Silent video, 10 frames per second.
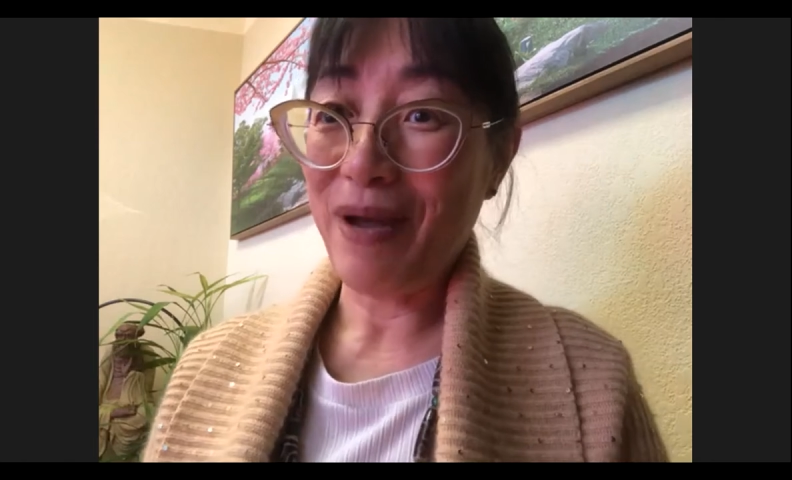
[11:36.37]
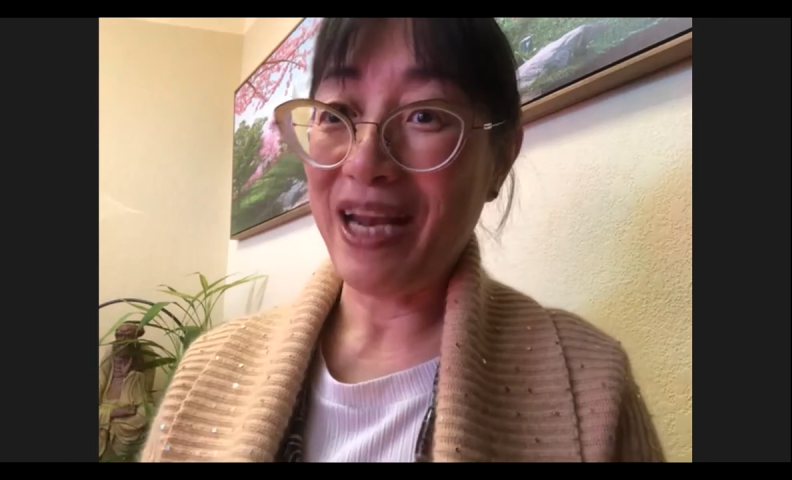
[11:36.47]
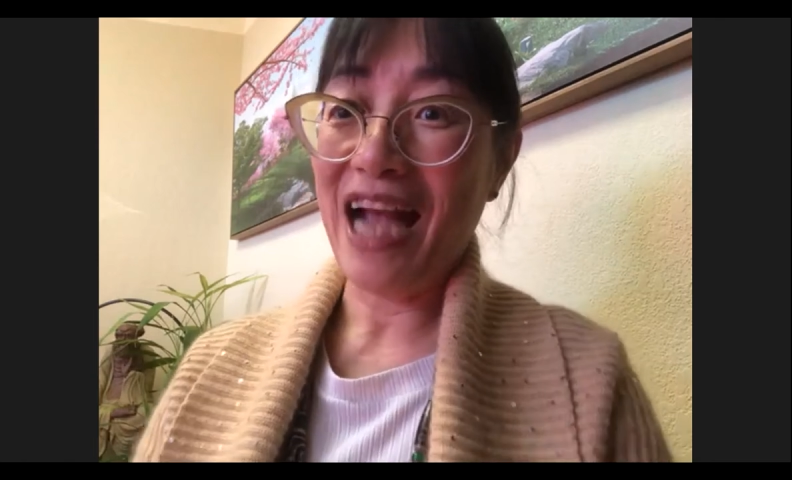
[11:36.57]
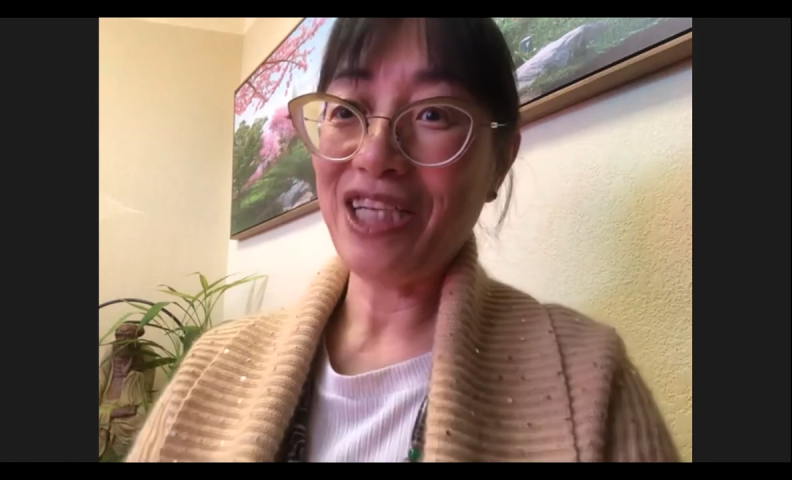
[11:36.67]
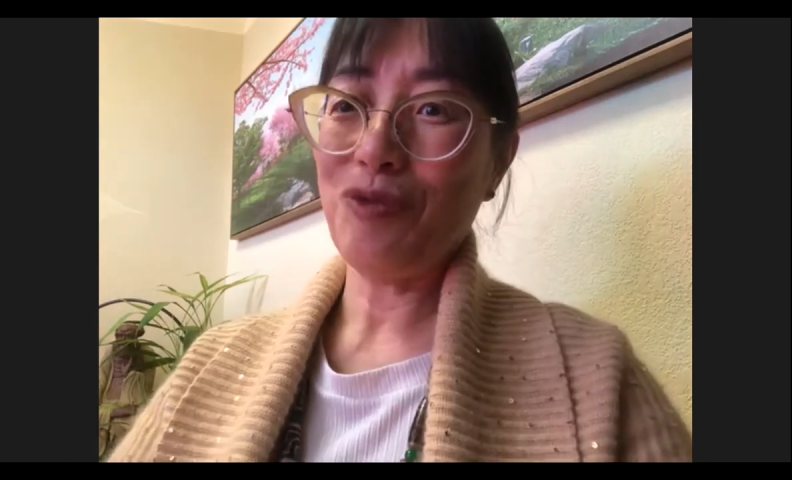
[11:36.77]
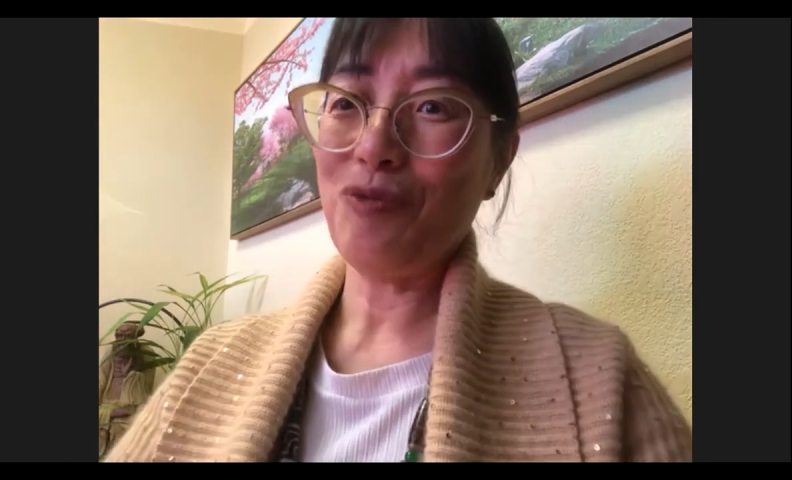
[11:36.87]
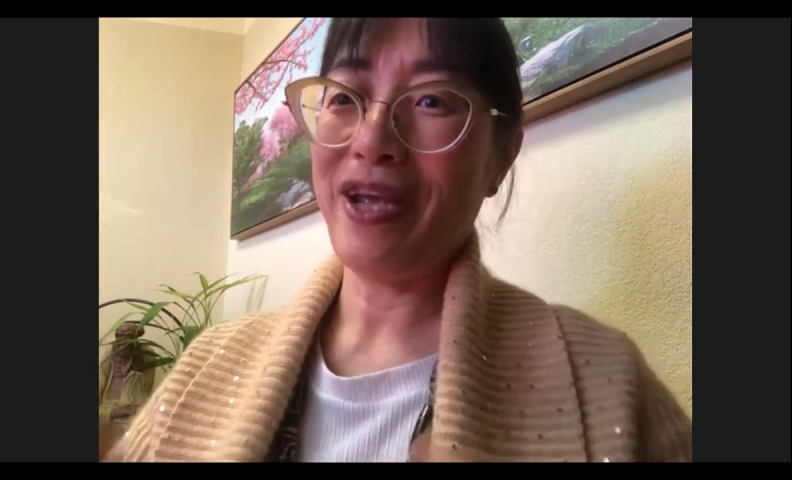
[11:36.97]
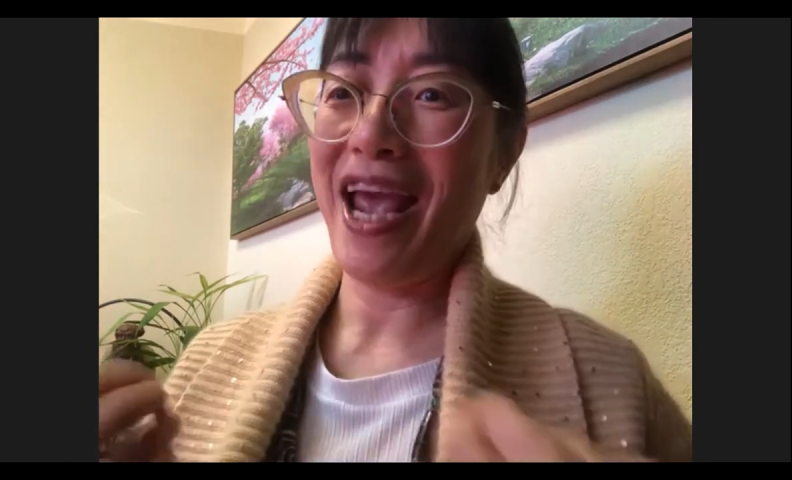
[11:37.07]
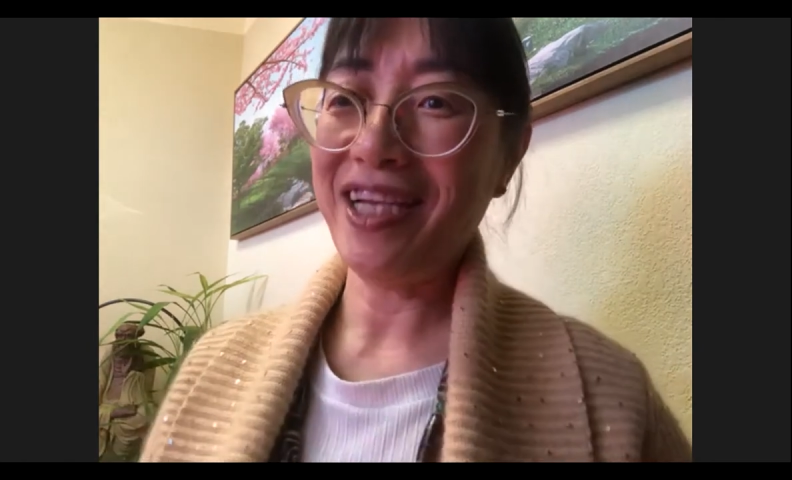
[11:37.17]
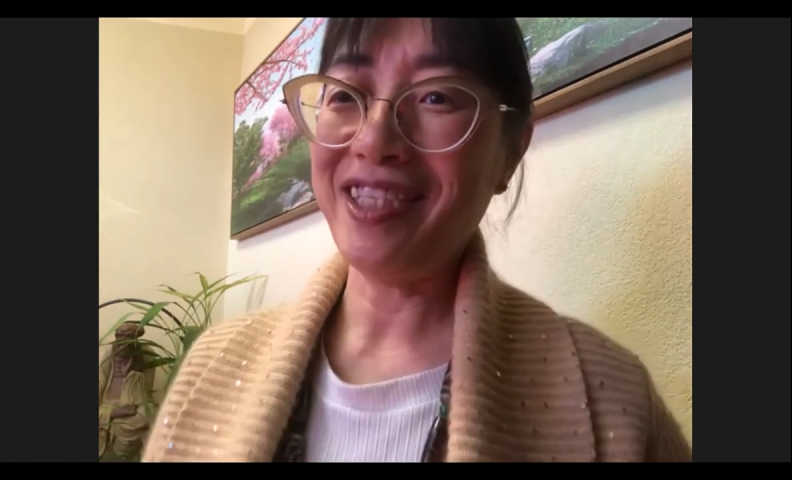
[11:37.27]
but actually
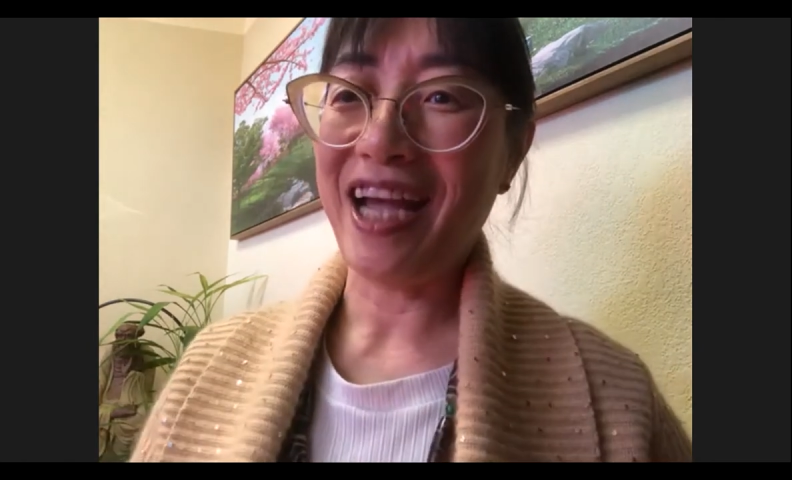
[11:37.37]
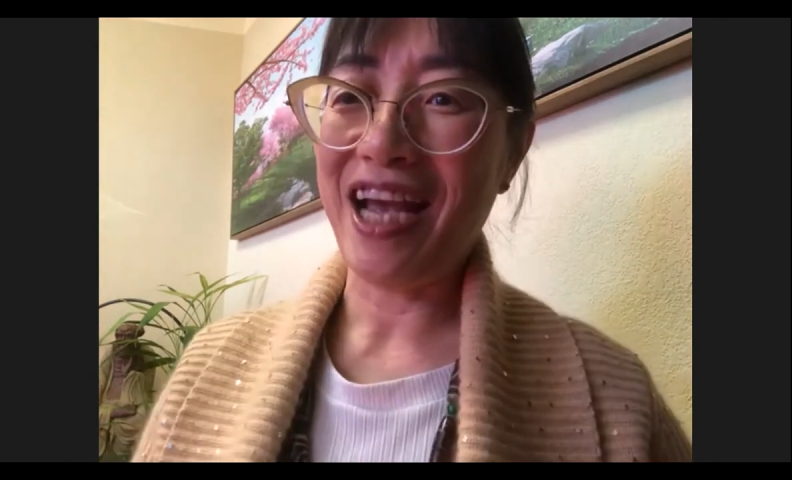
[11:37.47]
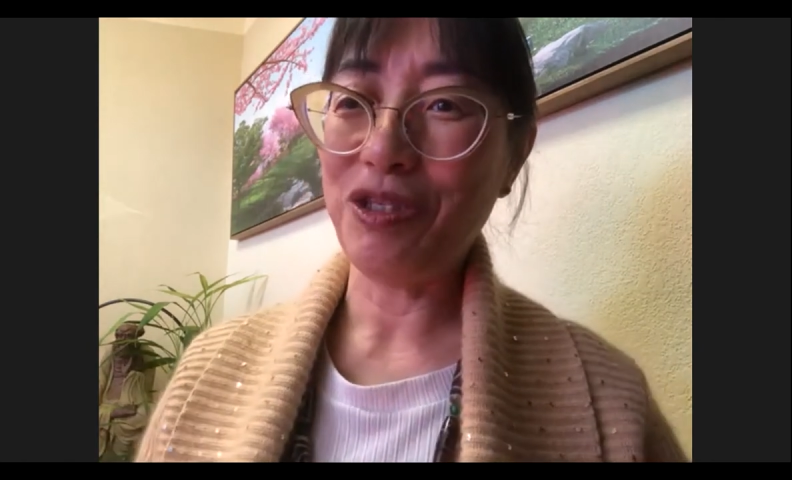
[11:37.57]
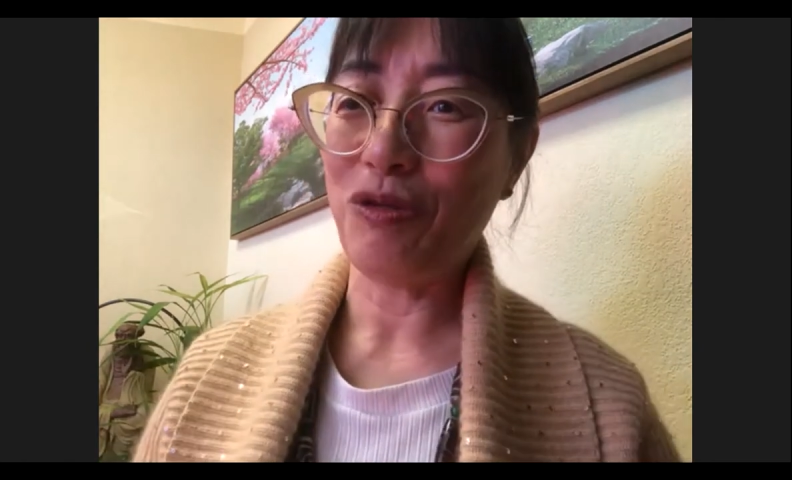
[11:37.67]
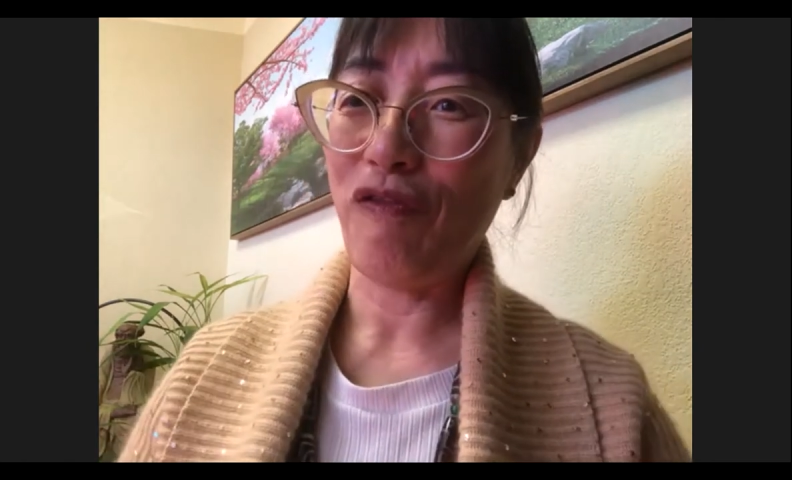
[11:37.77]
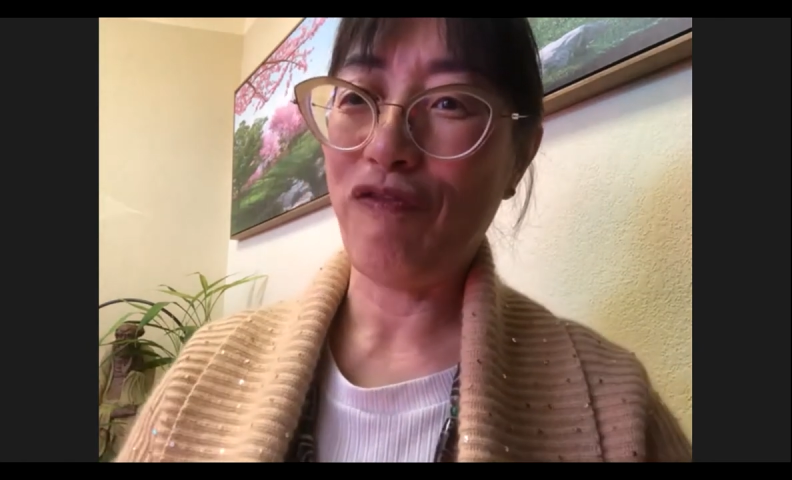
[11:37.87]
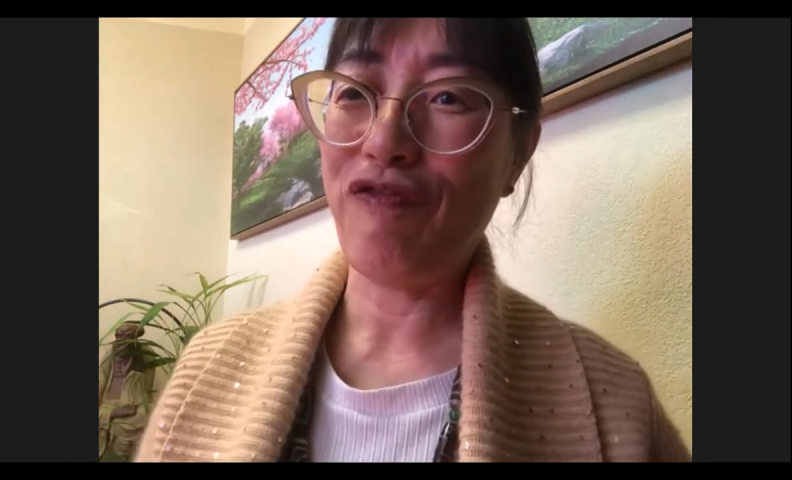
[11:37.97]
we exercise to